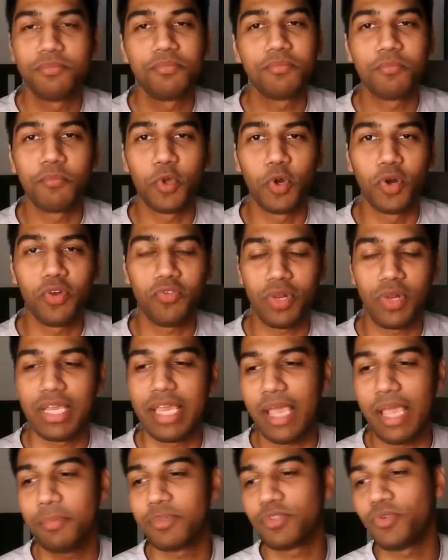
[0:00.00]
beautiful
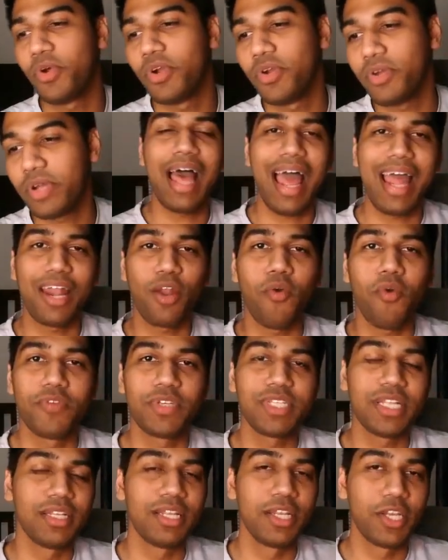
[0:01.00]
game is going to, and obviously
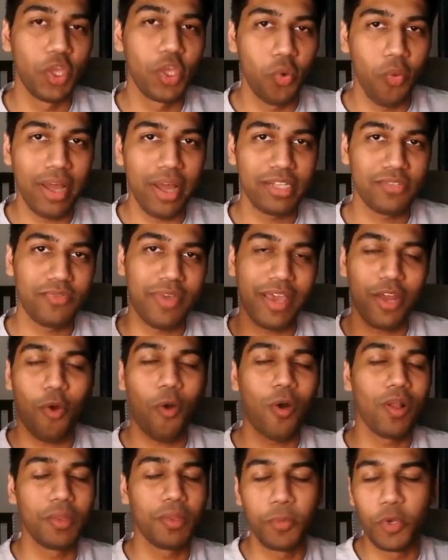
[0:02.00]
the new one is where
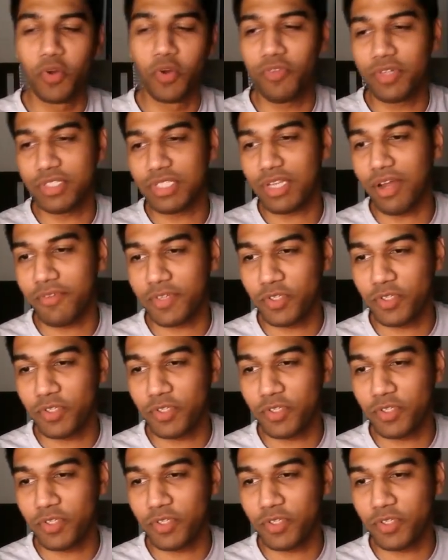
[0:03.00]
all the beautiful stuff is